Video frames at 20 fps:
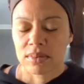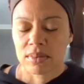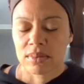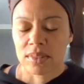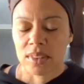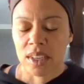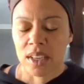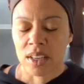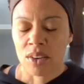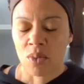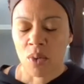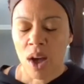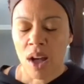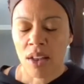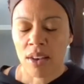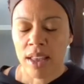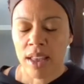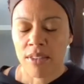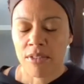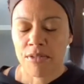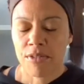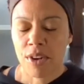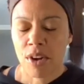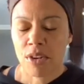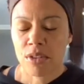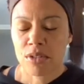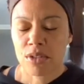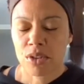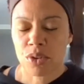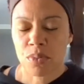And while at
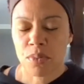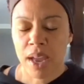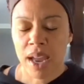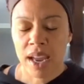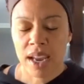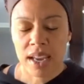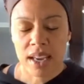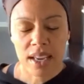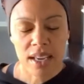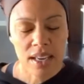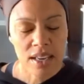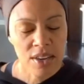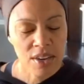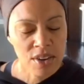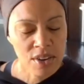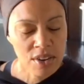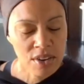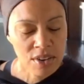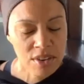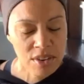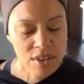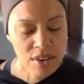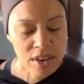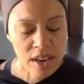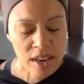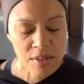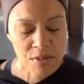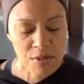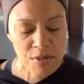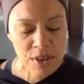first you may hear
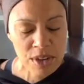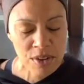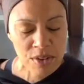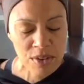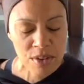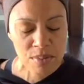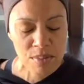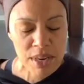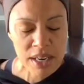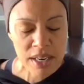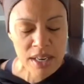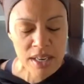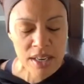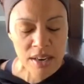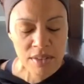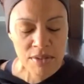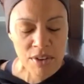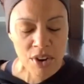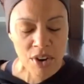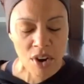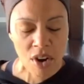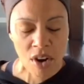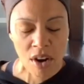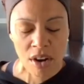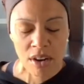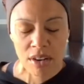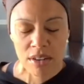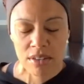and feel the beating of your heart,